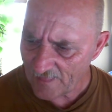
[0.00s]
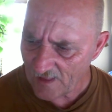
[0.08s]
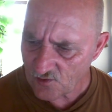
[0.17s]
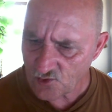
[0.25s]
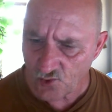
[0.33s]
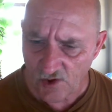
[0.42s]

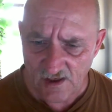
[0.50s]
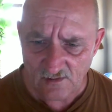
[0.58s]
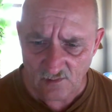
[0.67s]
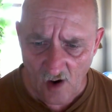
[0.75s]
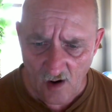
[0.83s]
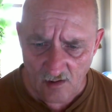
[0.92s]

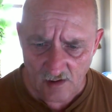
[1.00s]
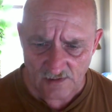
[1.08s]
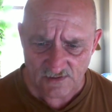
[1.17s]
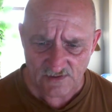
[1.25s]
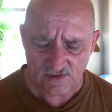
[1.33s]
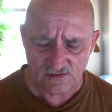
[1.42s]
creative
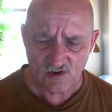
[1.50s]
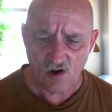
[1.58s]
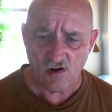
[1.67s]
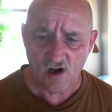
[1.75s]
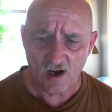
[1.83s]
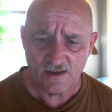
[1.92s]
arts, there's all
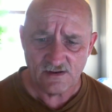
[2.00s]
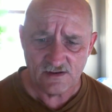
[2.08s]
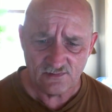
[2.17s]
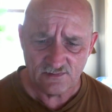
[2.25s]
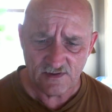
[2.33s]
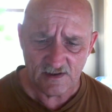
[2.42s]
kinds
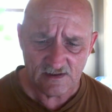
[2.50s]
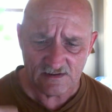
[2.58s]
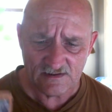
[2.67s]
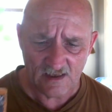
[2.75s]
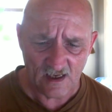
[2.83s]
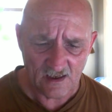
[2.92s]
of
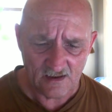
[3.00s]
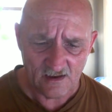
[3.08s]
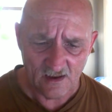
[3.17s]
things that